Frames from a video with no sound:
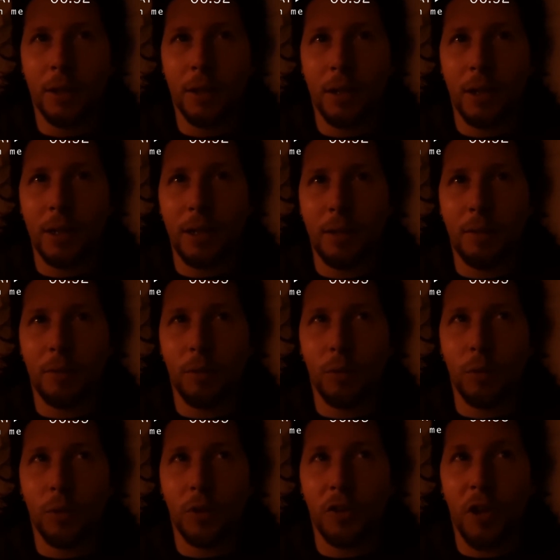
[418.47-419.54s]
And in
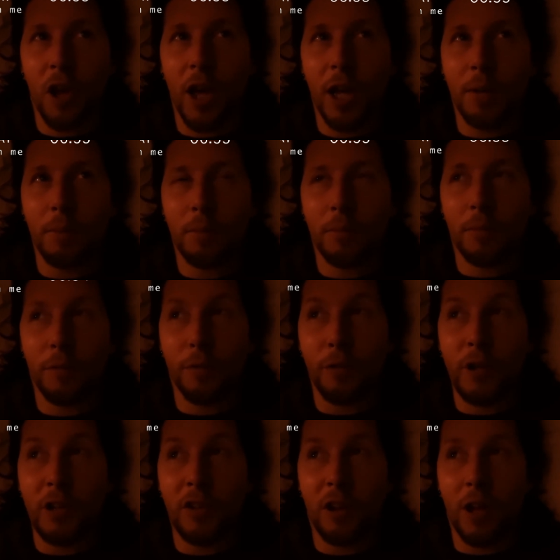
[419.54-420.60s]
all the time,
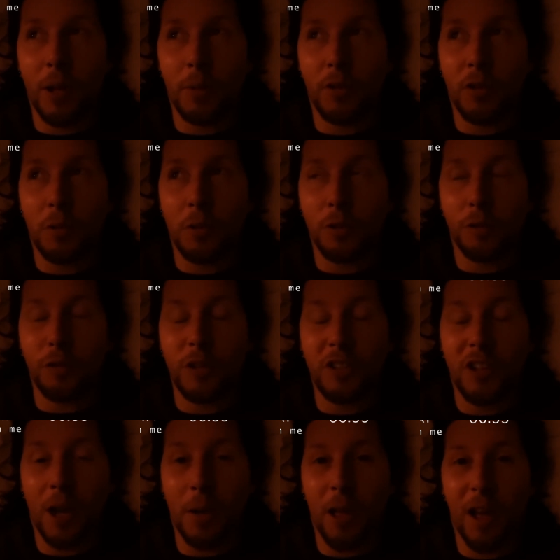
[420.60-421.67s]
free time, so much free
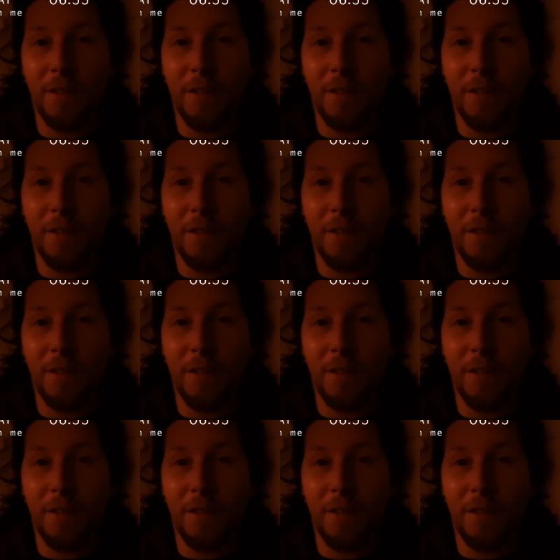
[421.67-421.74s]
time that